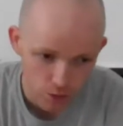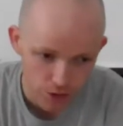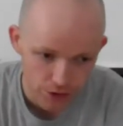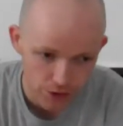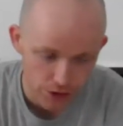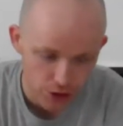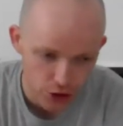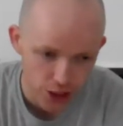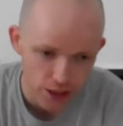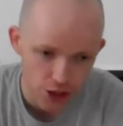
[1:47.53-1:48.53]
The
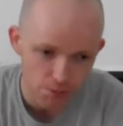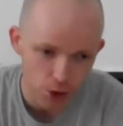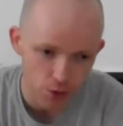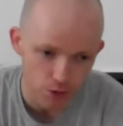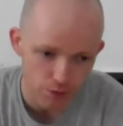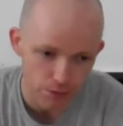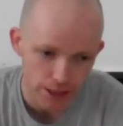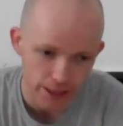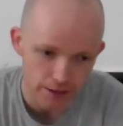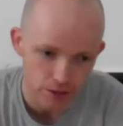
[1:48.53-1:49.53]
changing point with
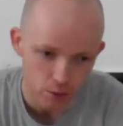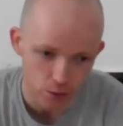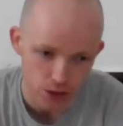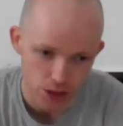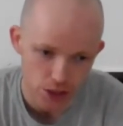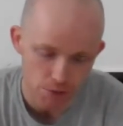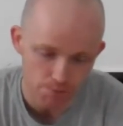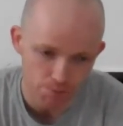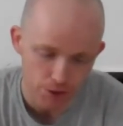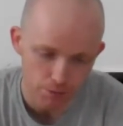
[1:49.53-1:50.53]
me
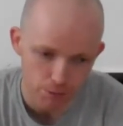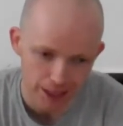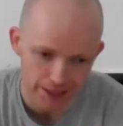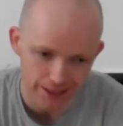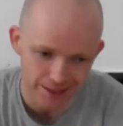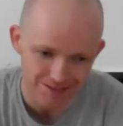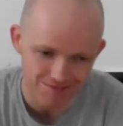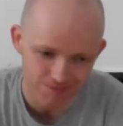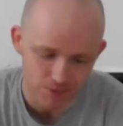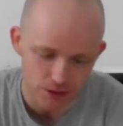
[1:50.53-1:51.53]
was back
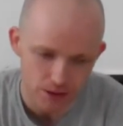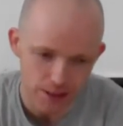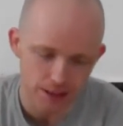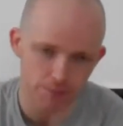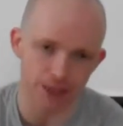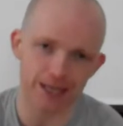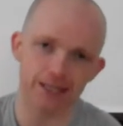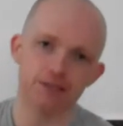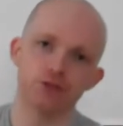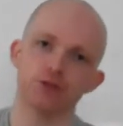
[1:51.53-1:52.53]
in, I think the back
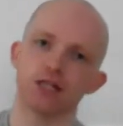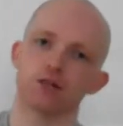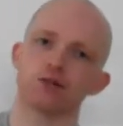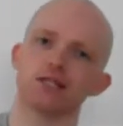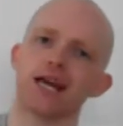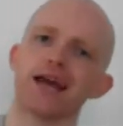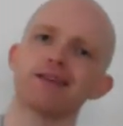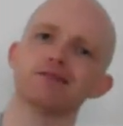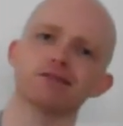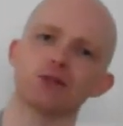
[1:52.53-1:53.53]
end of
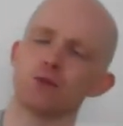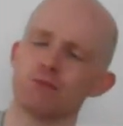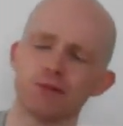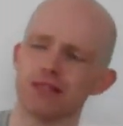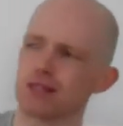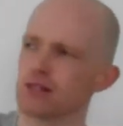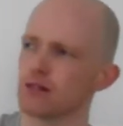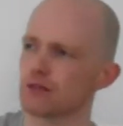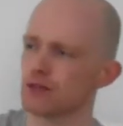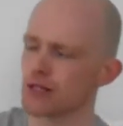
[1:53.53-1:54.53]
2010, or maybe the
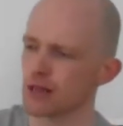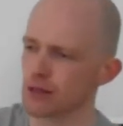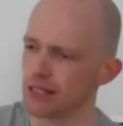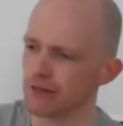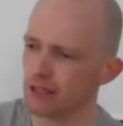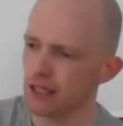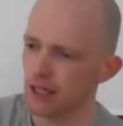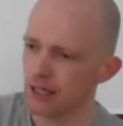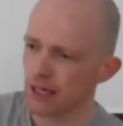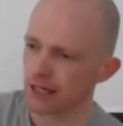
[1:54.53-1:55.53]
start of 2011.
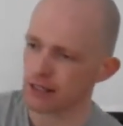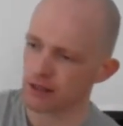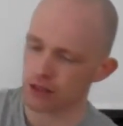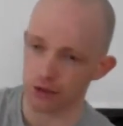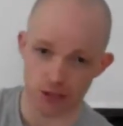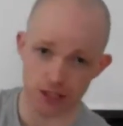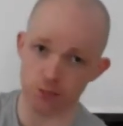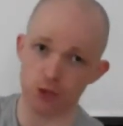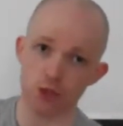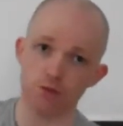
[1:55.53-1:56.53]
I took
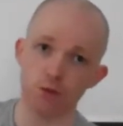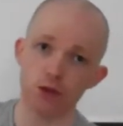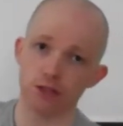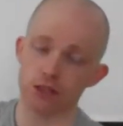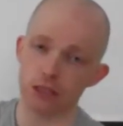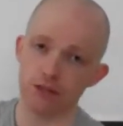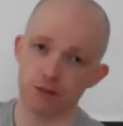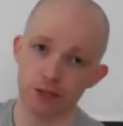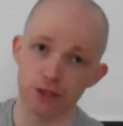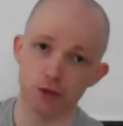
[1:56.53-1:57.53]
6 months off work to look
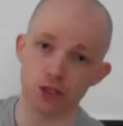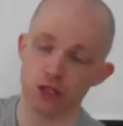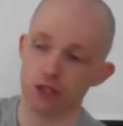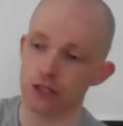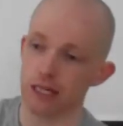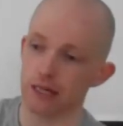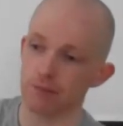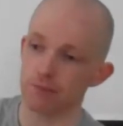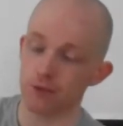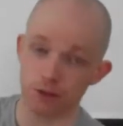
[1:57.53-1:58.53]
after my young son,
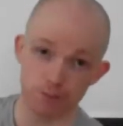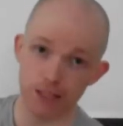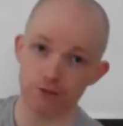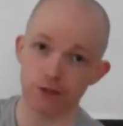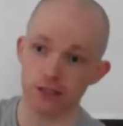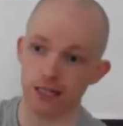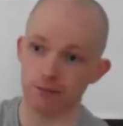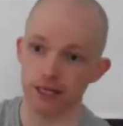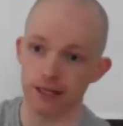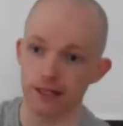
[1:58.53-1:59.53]
and you know, being a
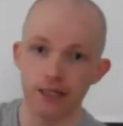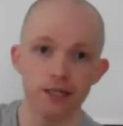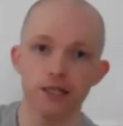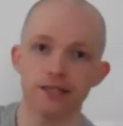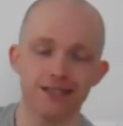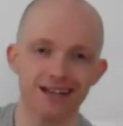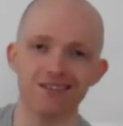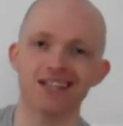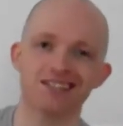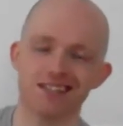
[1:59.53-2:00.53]
full-time dad, didn't
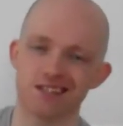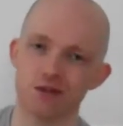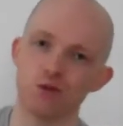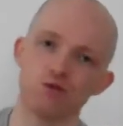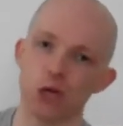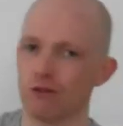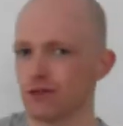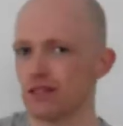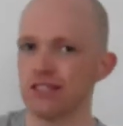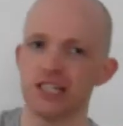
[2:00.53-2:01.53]
have access to go run
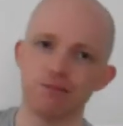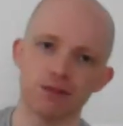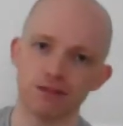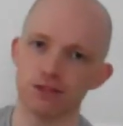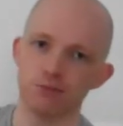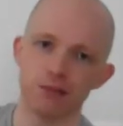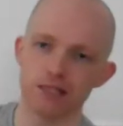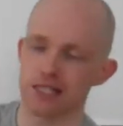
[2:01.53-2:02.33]
off to the gym and do big